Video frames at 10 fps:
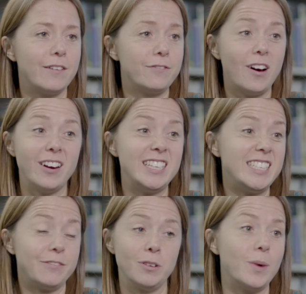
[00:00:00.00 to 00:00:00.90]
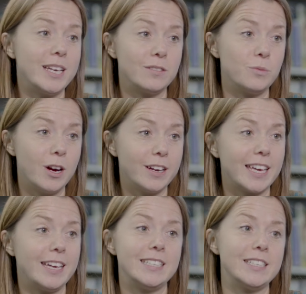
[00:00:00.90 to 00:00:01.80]
find different ways of
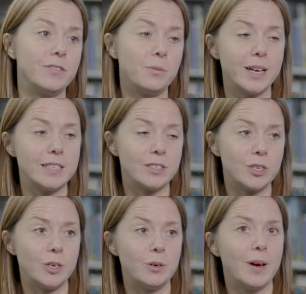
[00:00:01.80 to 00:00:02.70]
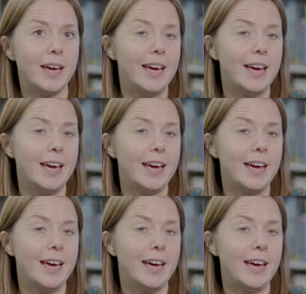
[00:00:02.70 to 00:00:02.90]
working and different ways to